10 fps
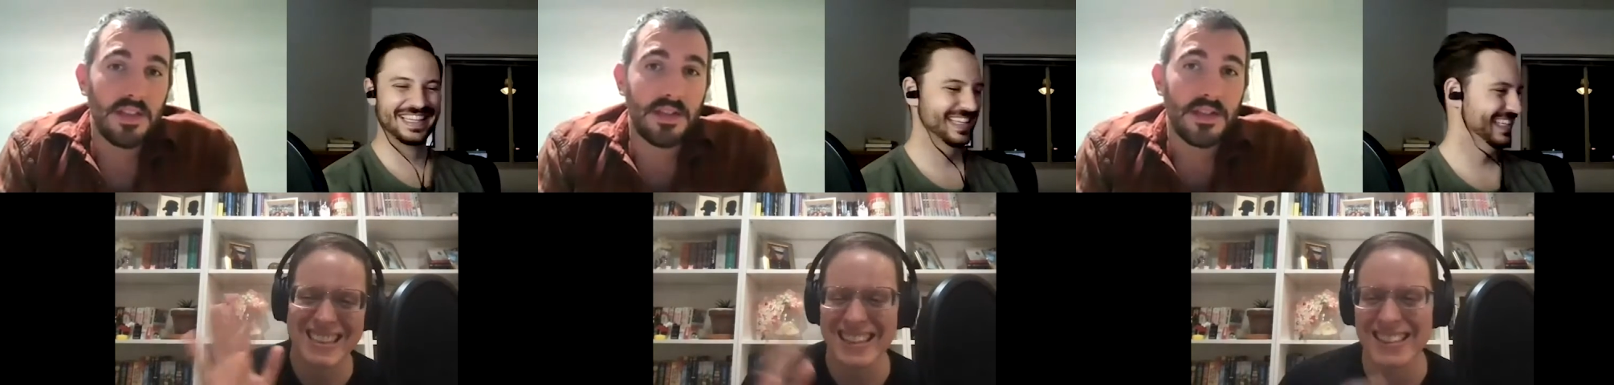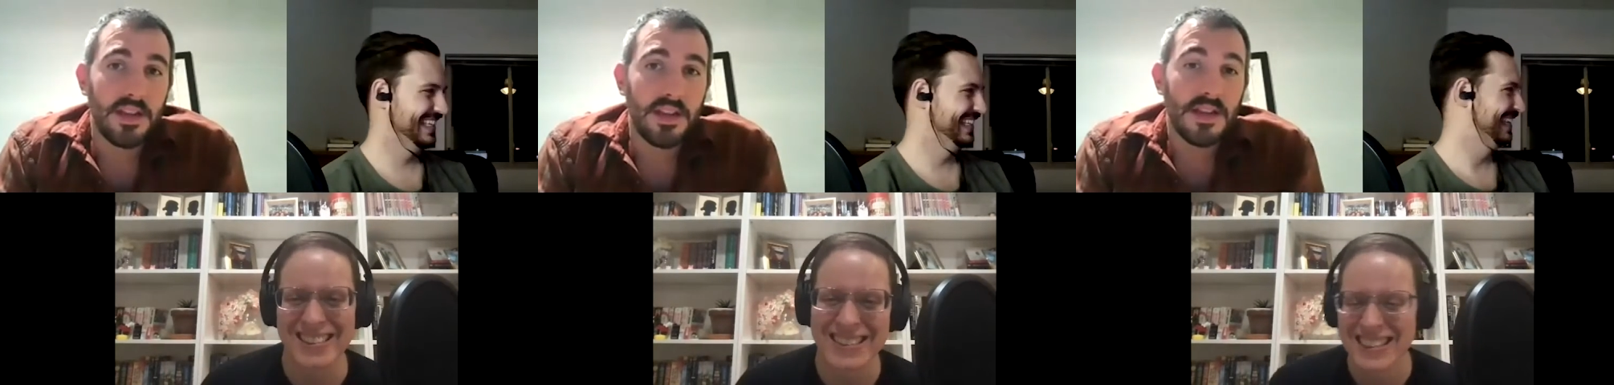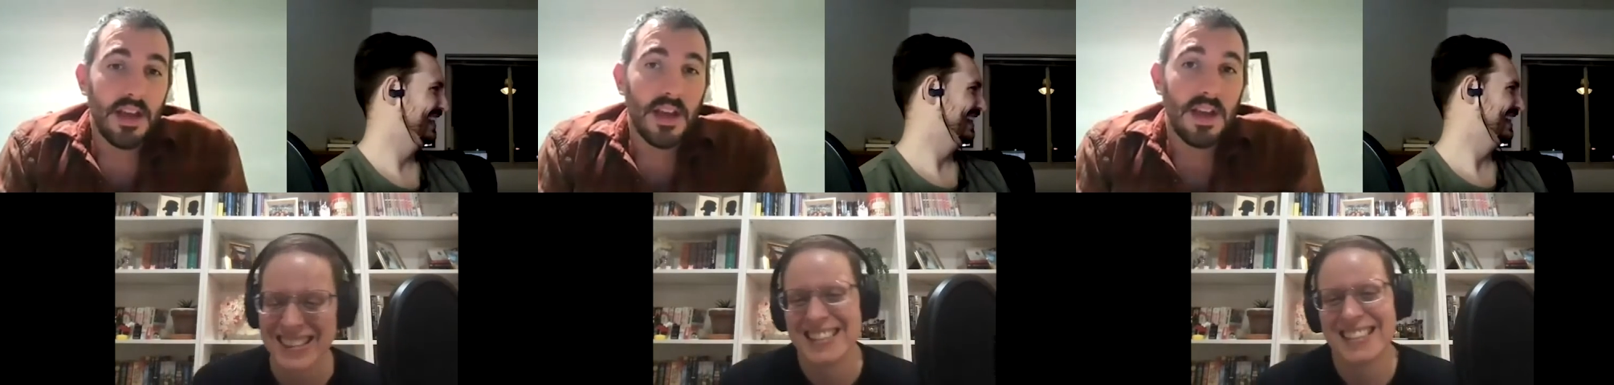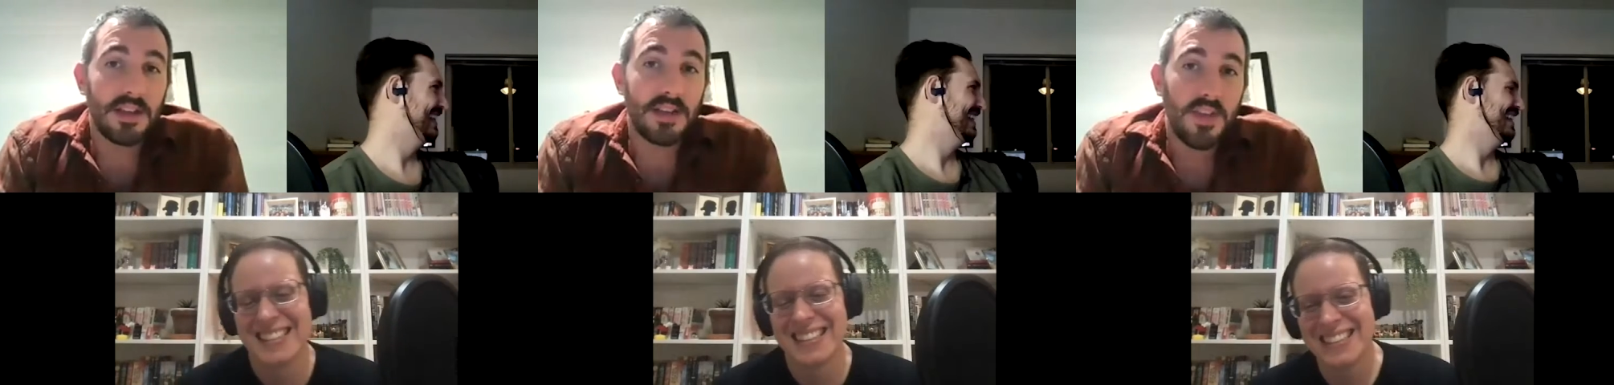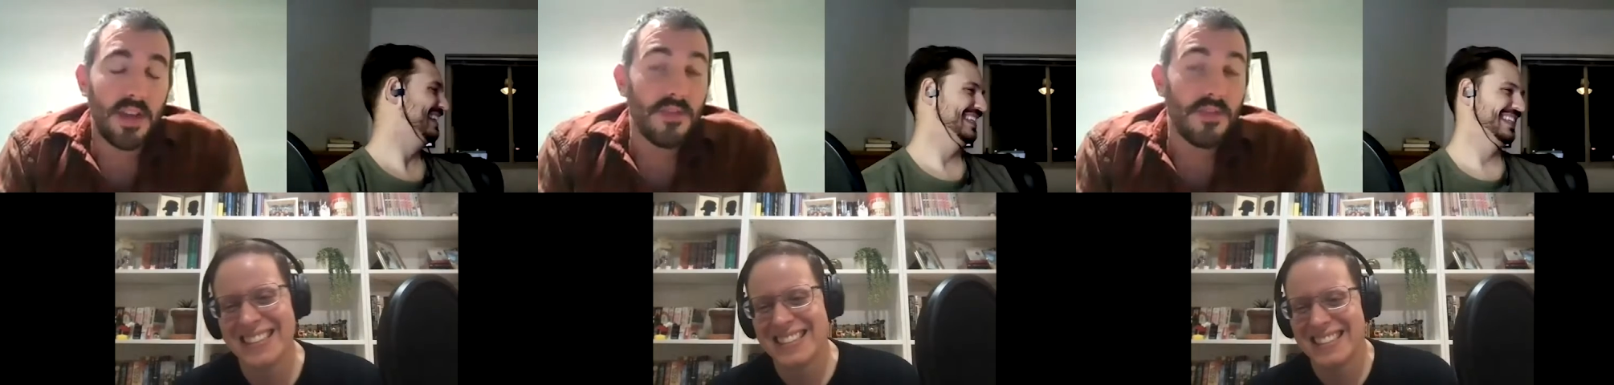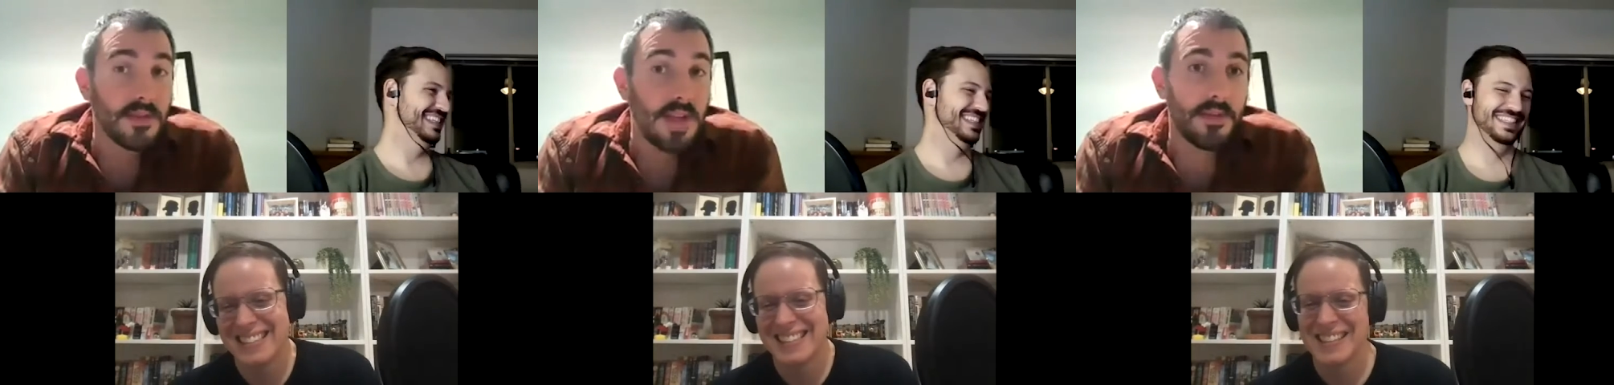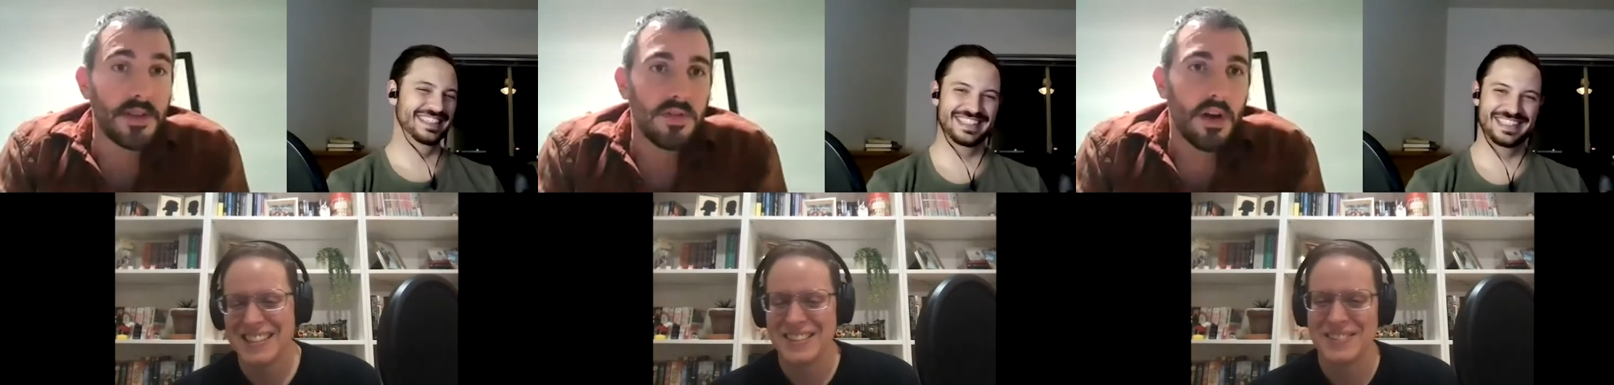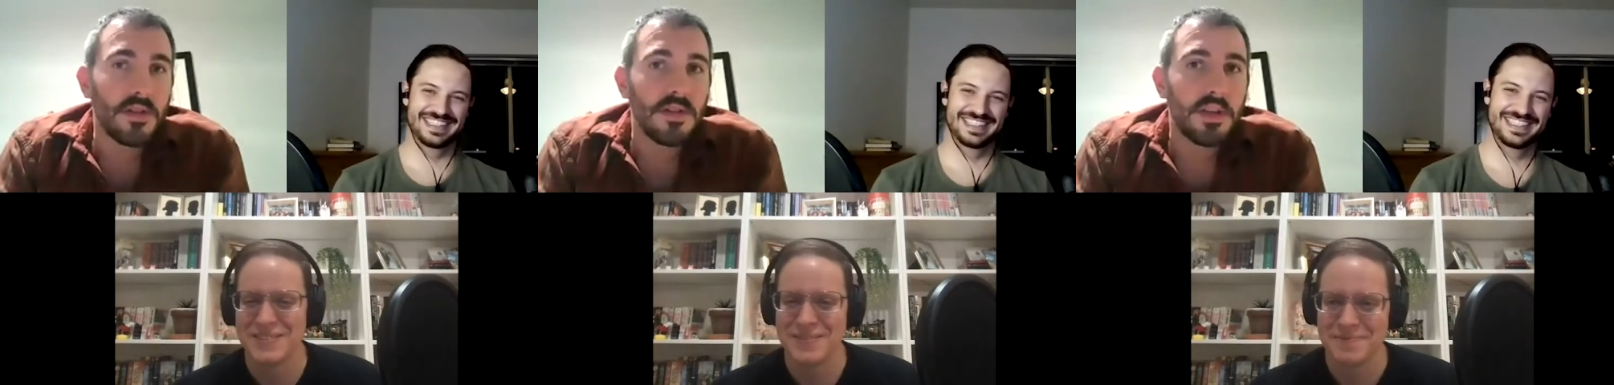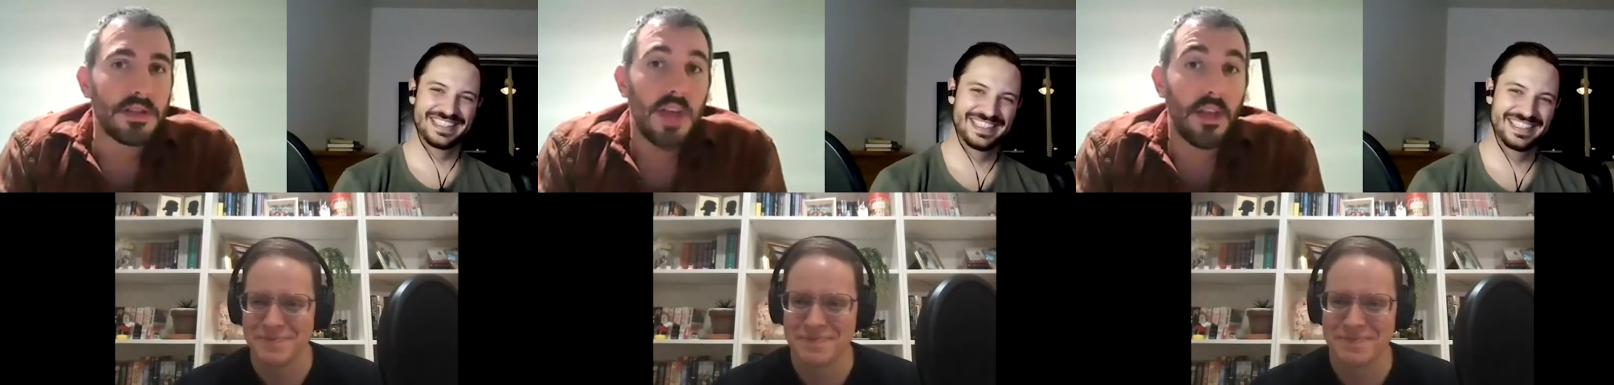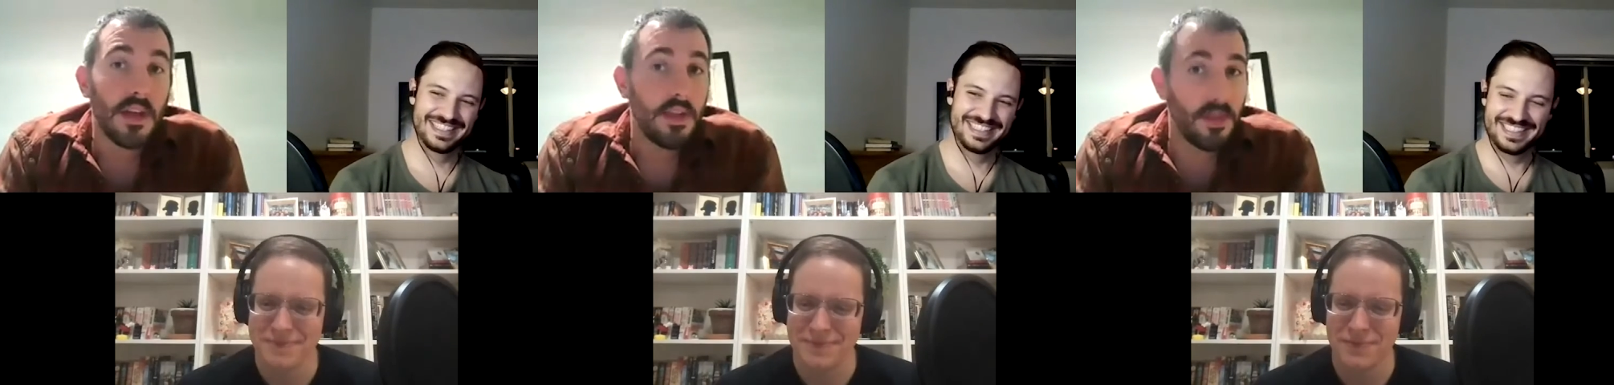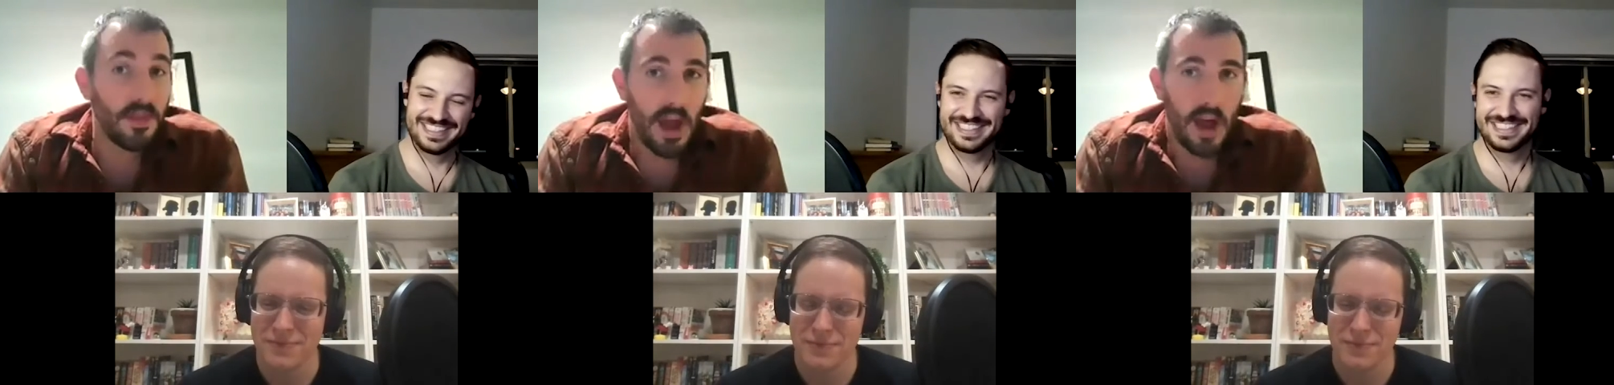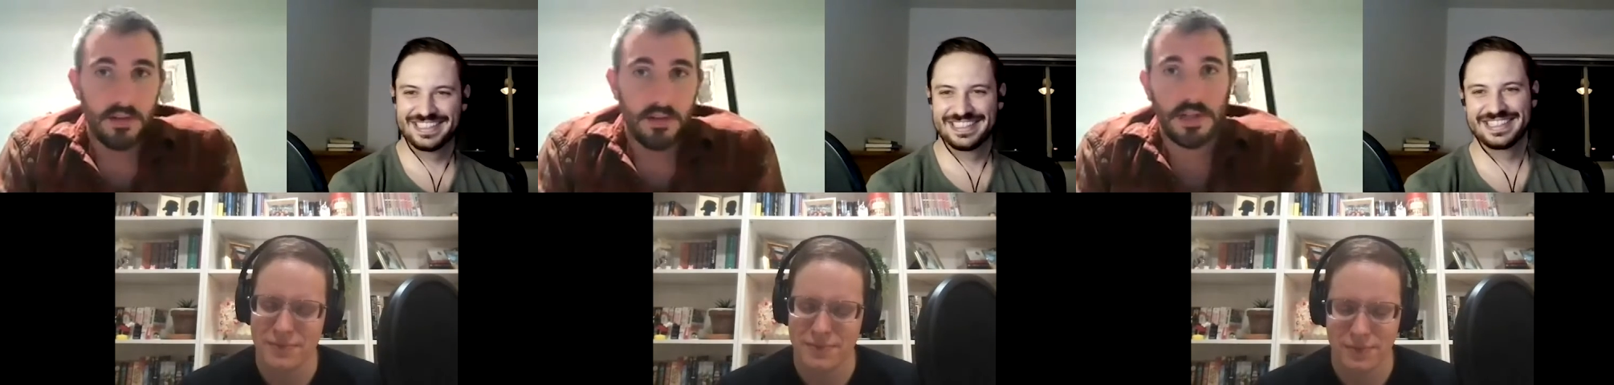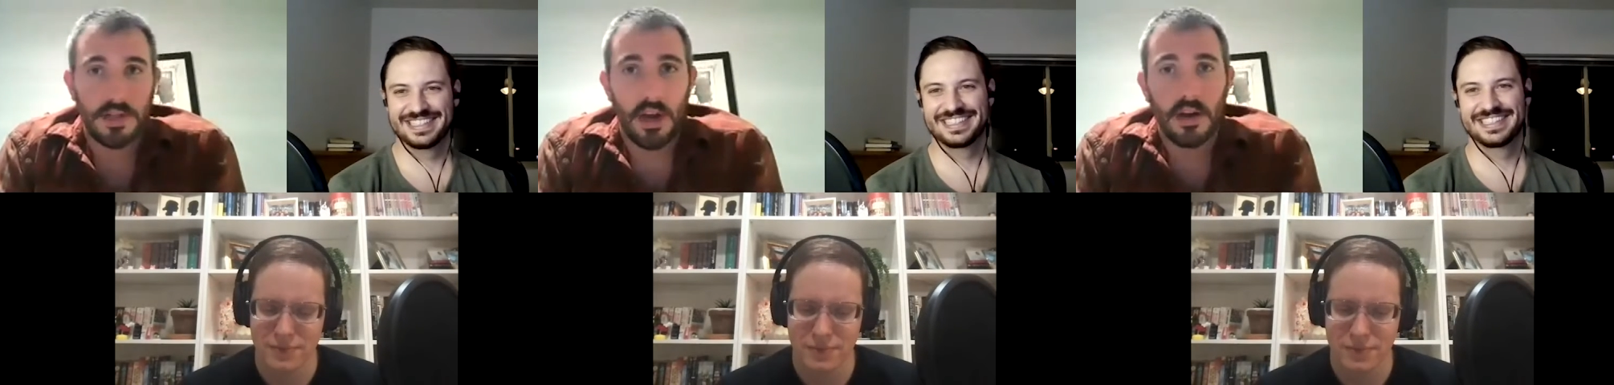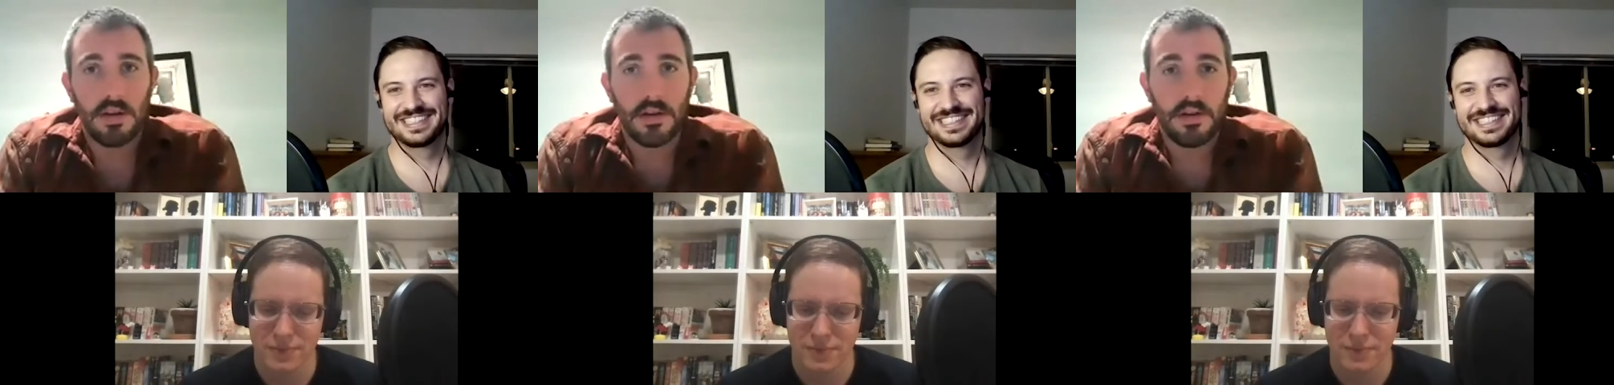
Speaker 1: Let Dan go. Because I think if GameStop is struggling selling at three dollars a share,